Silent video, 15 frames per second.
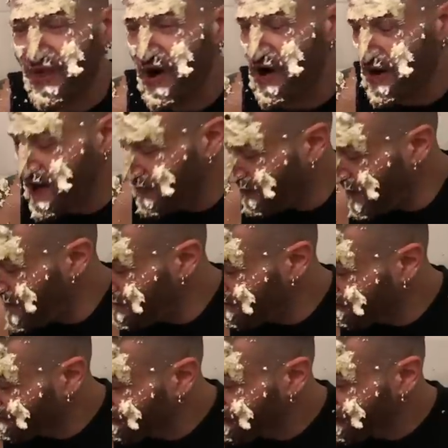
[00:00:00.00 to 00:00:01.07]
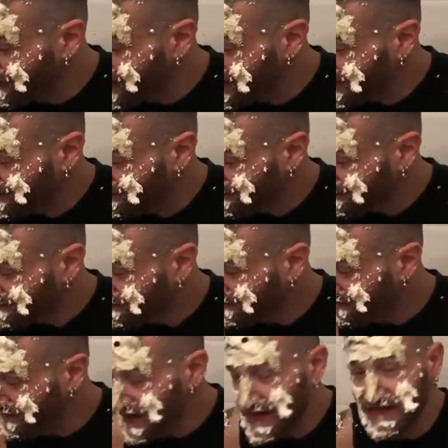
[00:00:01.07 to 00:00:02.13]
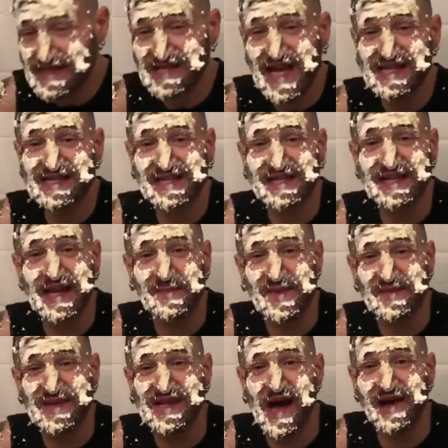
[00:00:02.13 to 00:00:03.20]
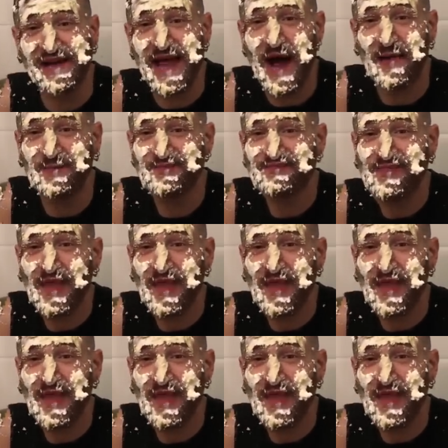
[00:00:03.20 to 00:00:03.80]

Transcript: All right, well, there's lots of cleanup to be done now.